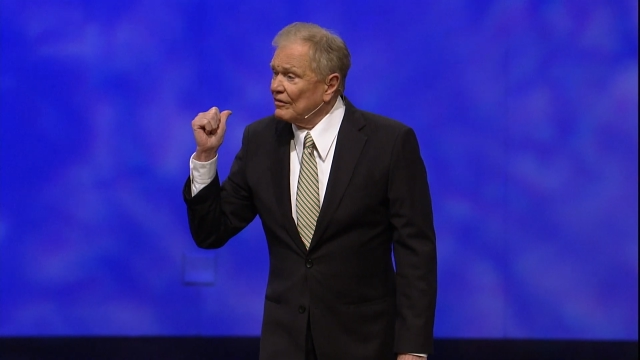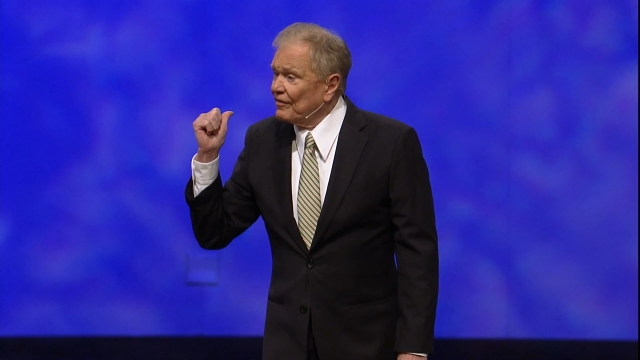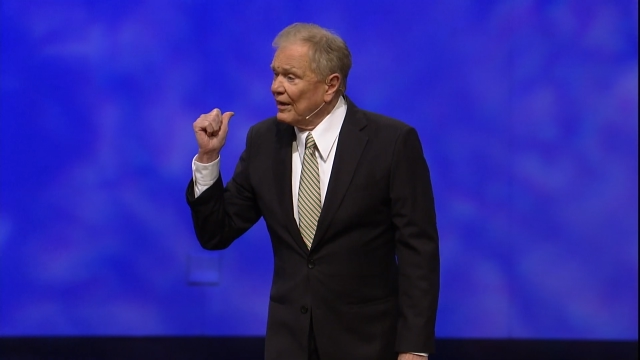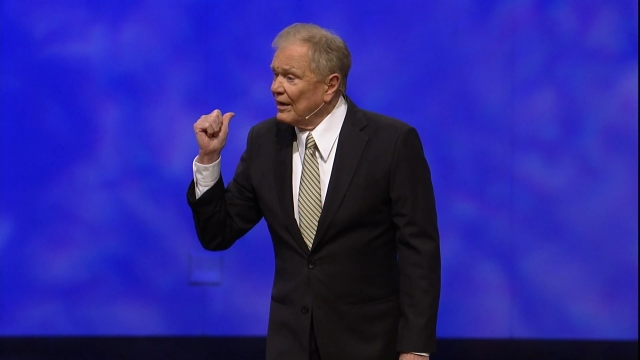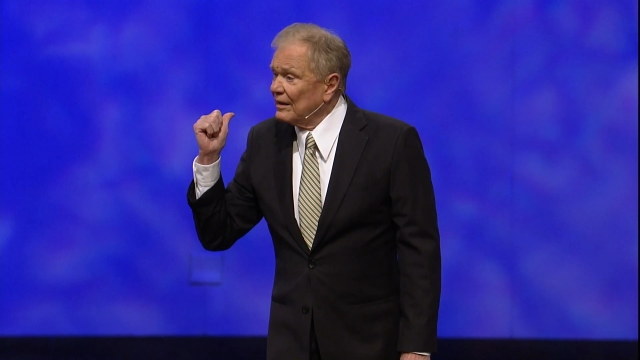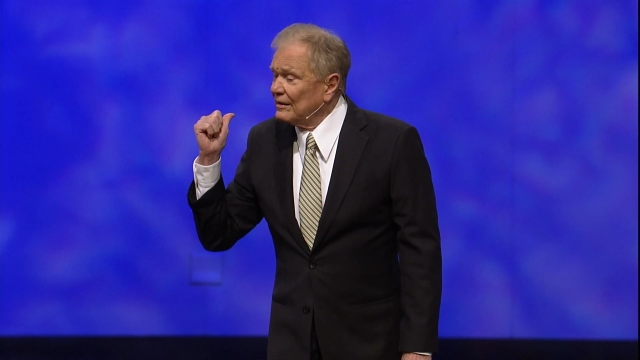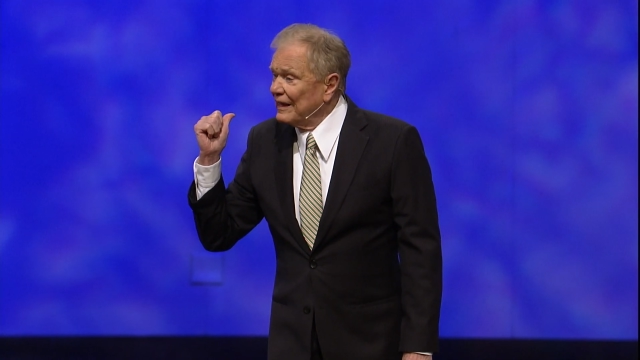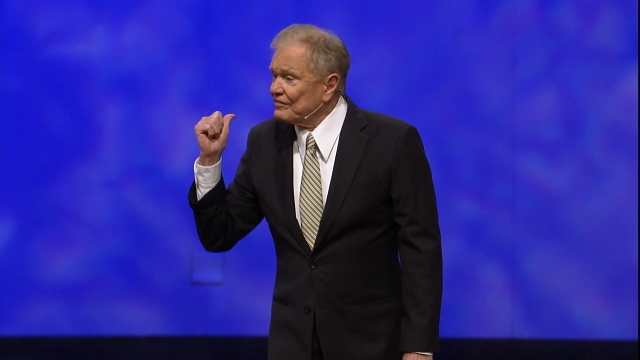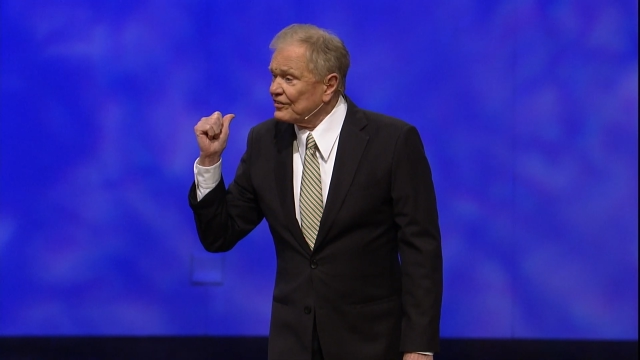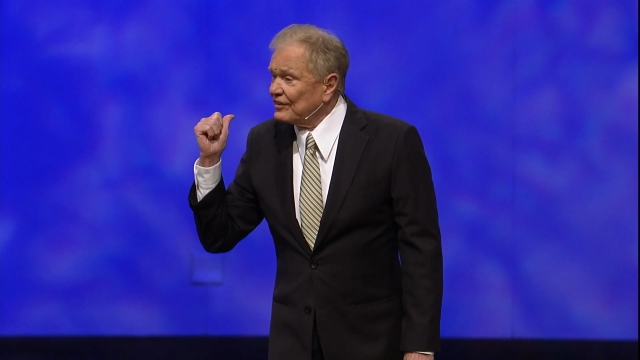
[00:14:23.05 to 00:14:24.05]
a very
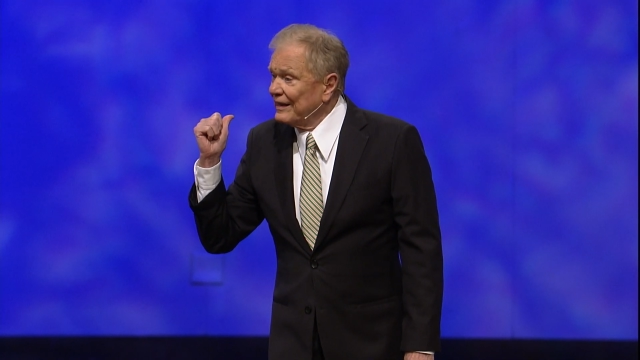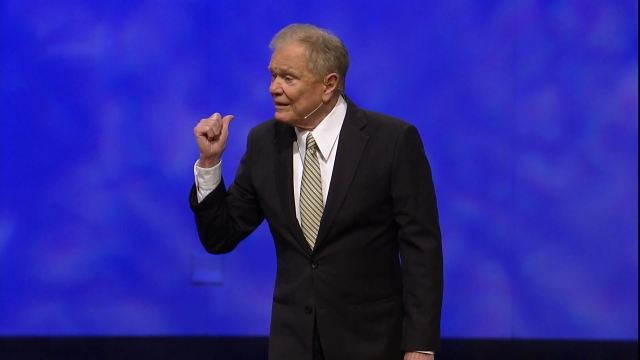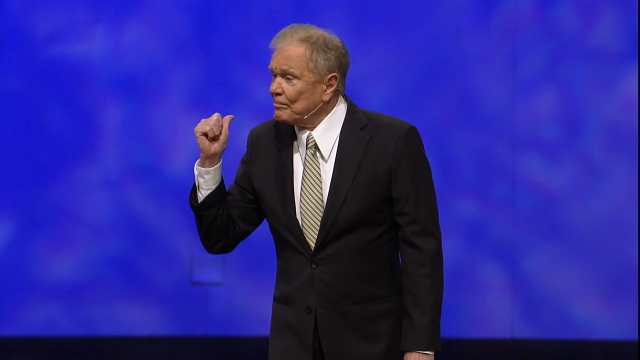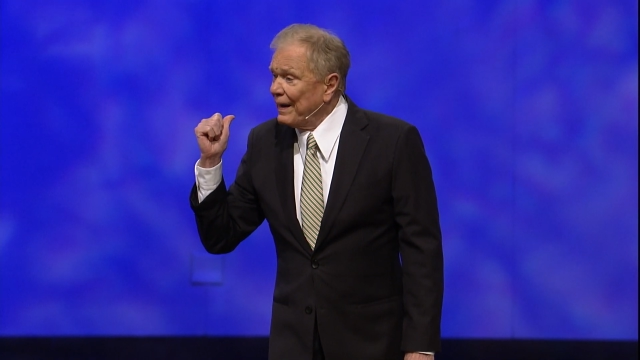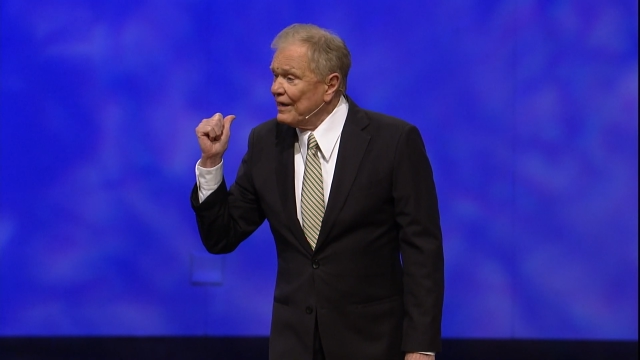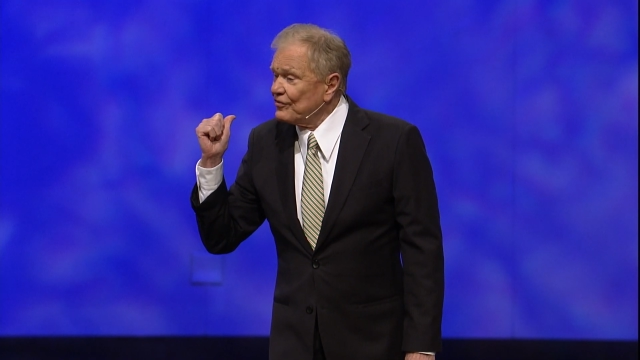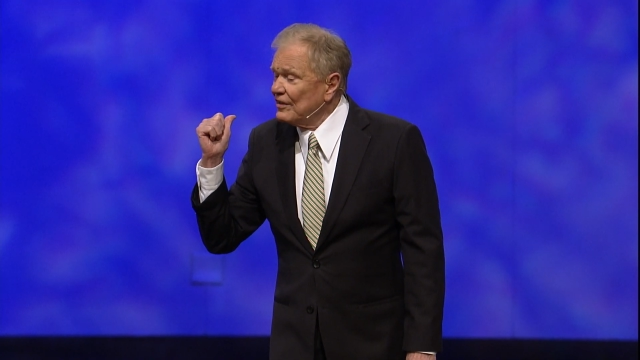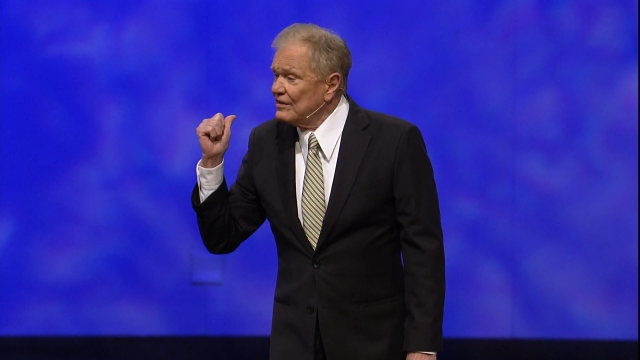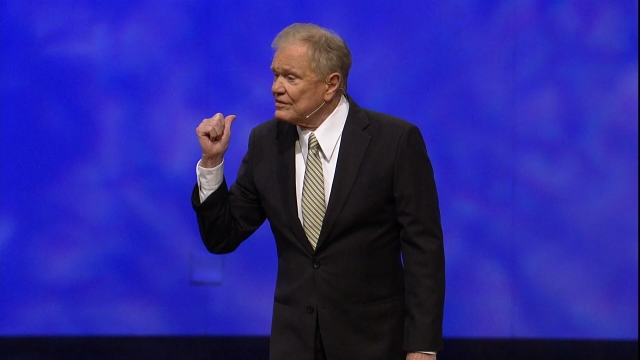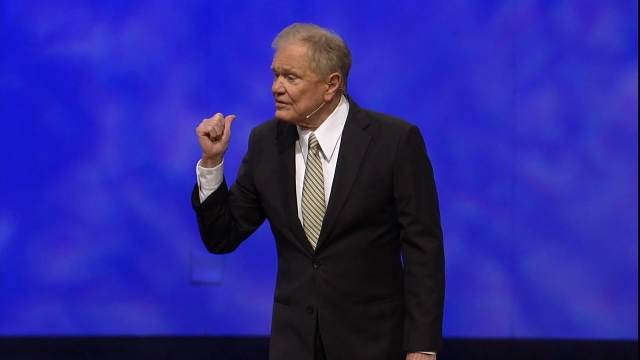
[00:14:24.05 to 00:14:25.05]
devastating
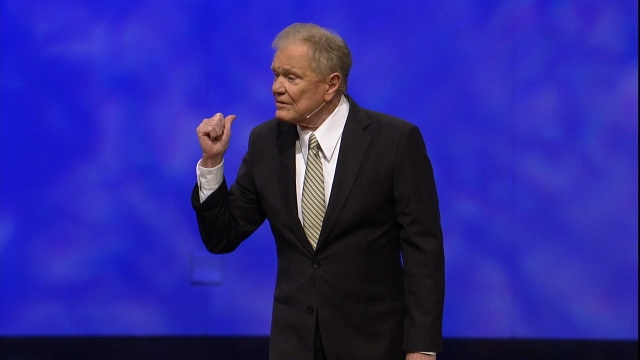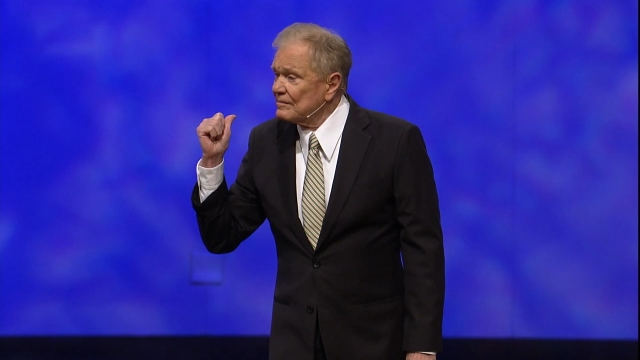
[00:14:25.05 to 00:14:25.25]
passage.